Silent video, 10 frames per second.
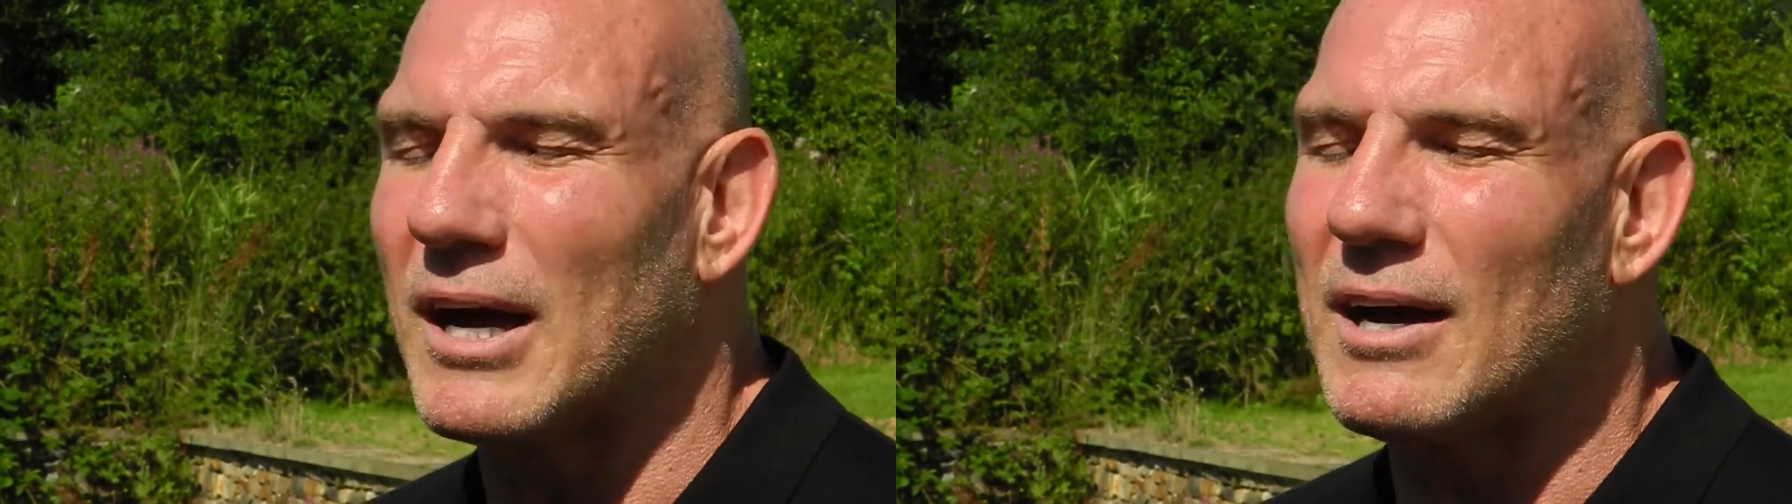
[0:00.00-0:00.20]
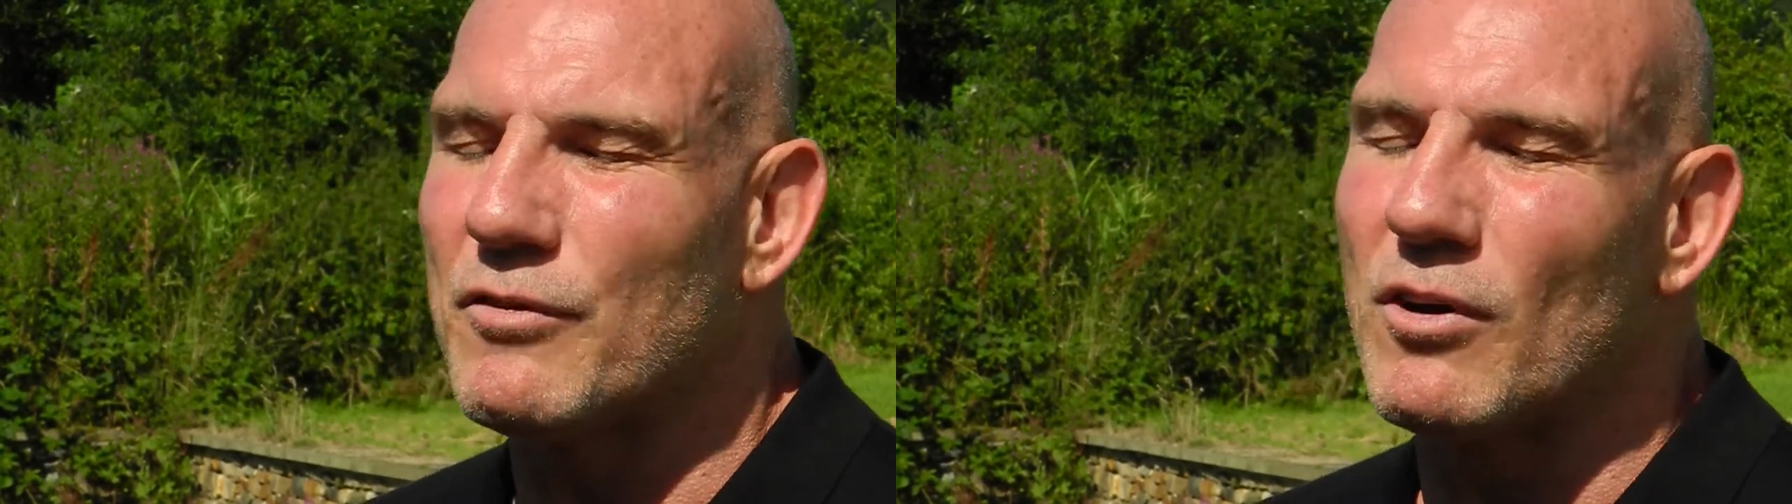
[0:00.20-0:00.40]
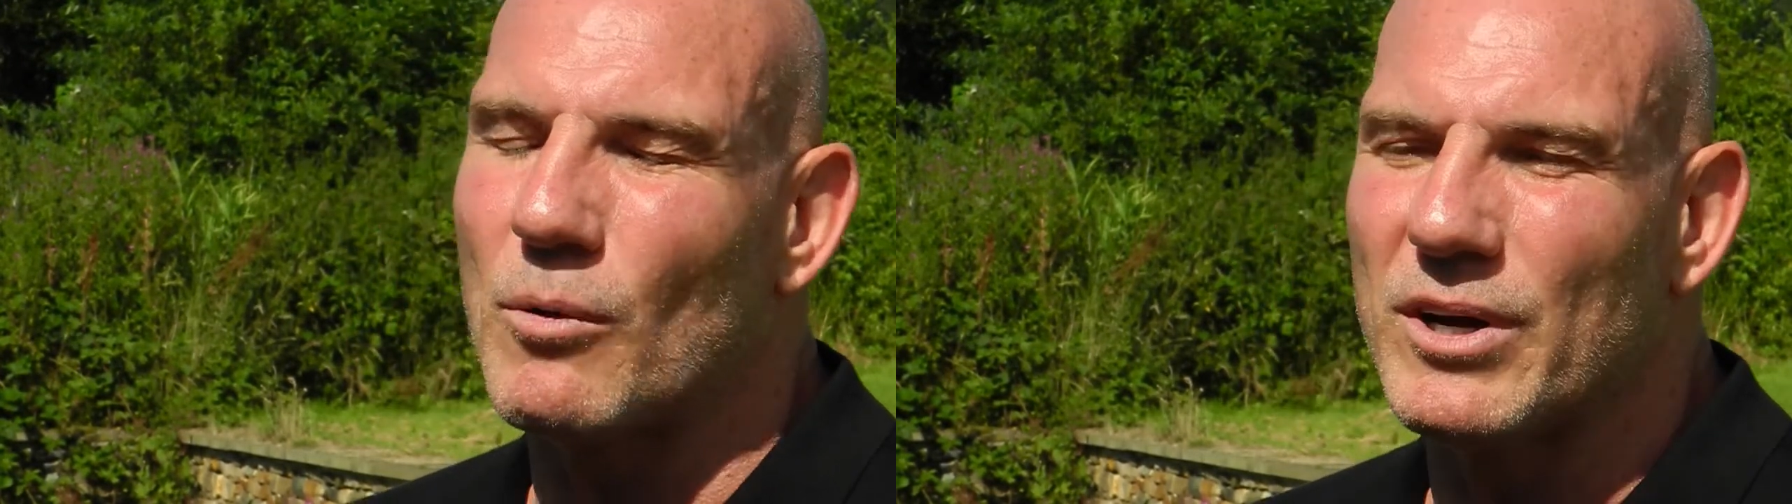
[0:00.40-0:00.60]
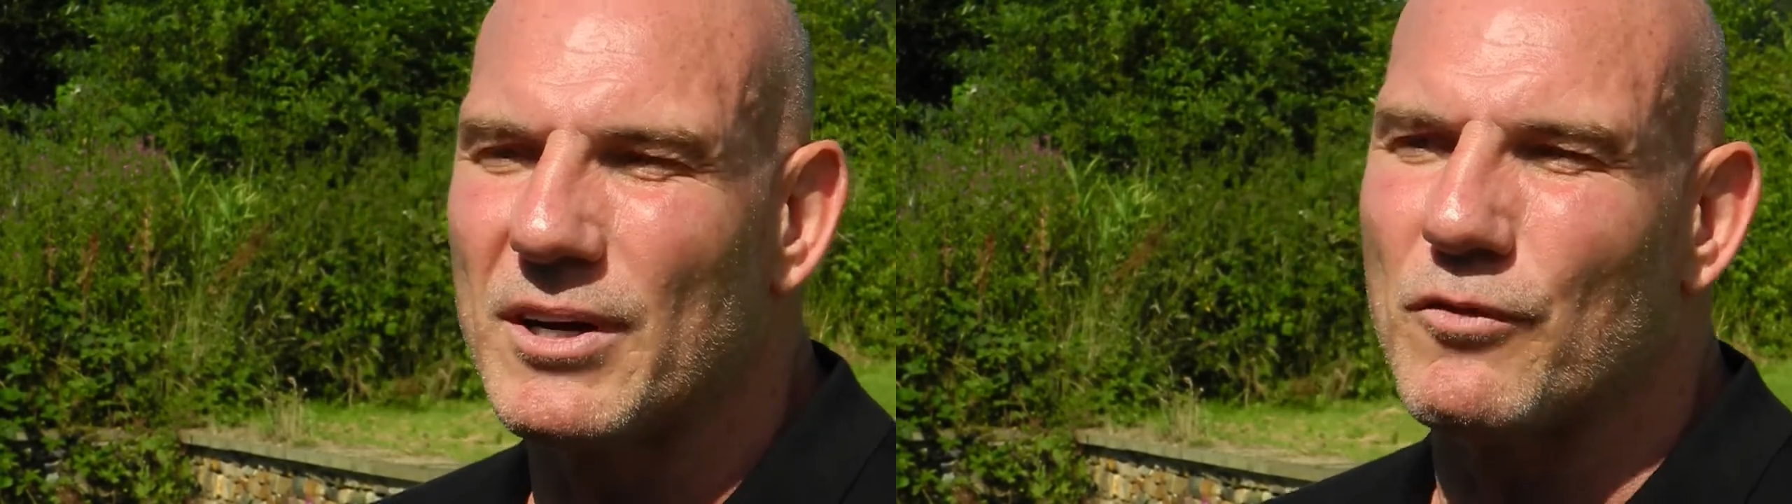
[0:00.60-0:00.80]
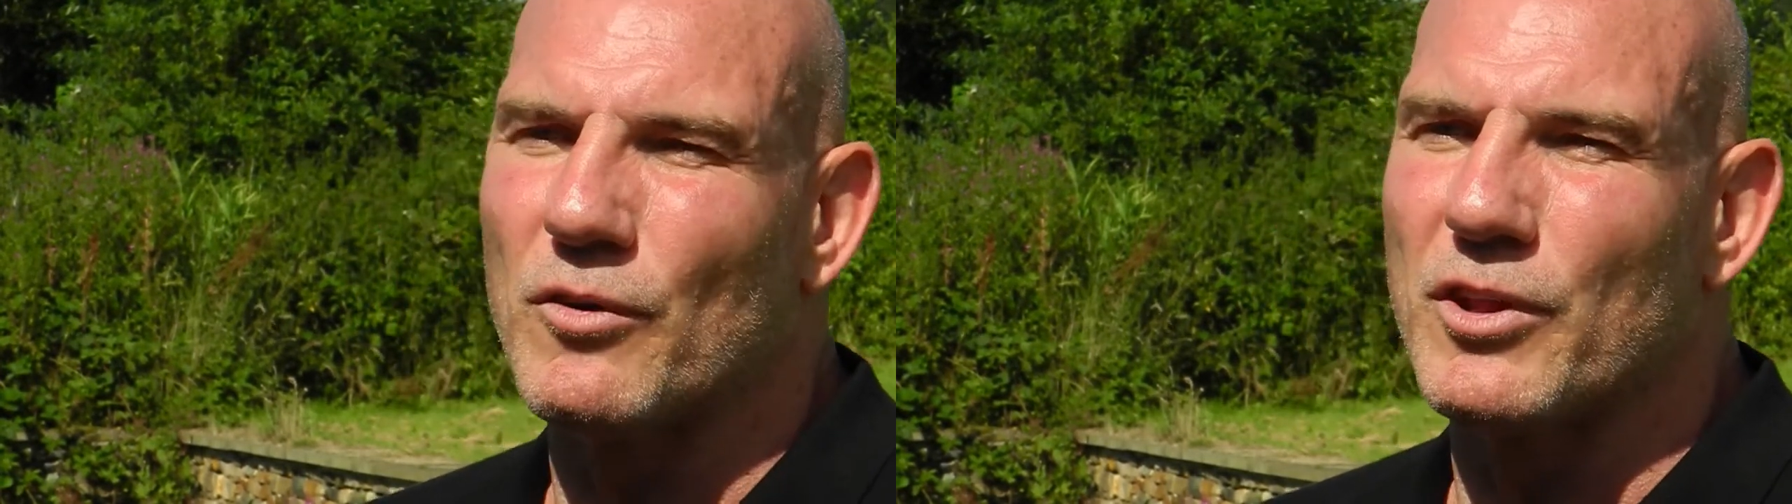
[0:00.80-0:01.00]
I thought I weren't.
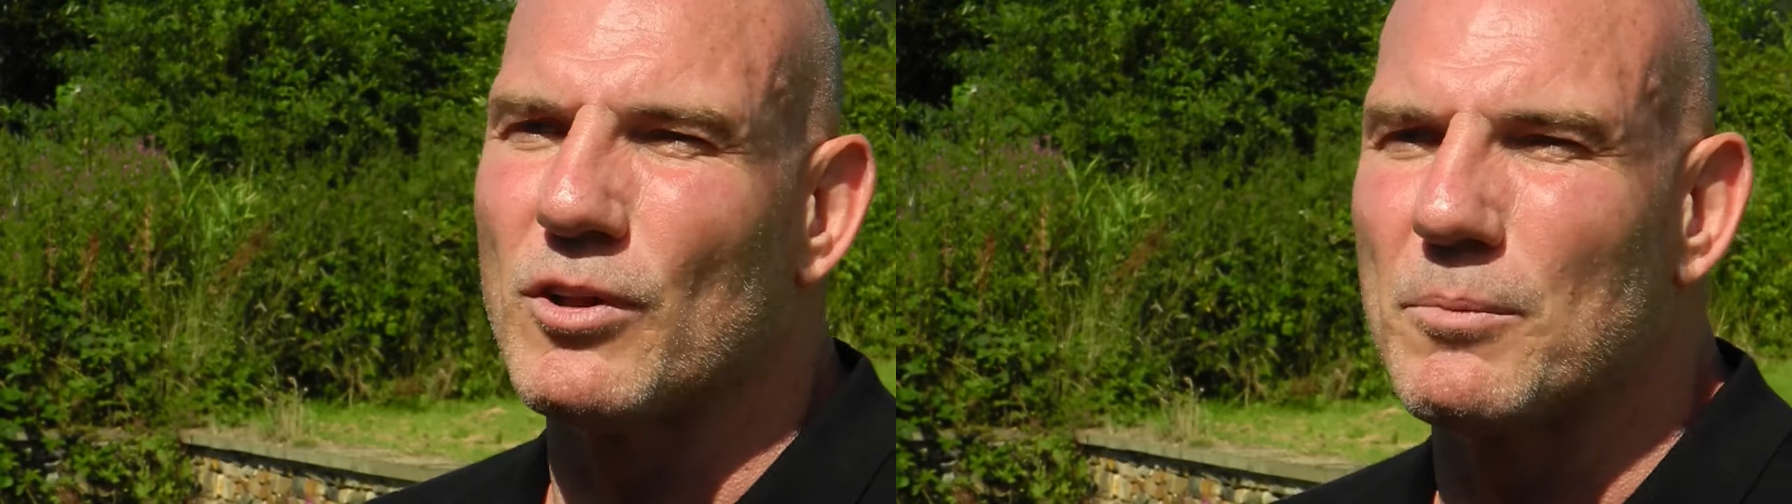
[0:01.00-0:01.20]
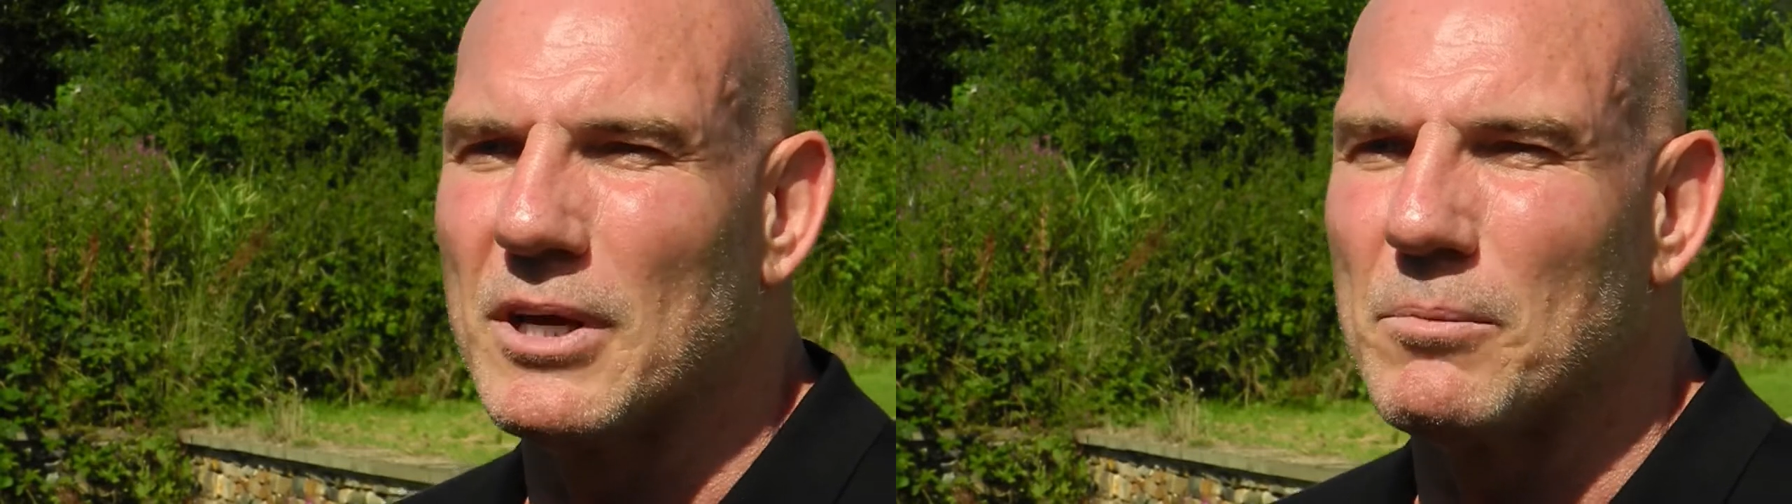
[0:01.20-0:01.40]
I thought the only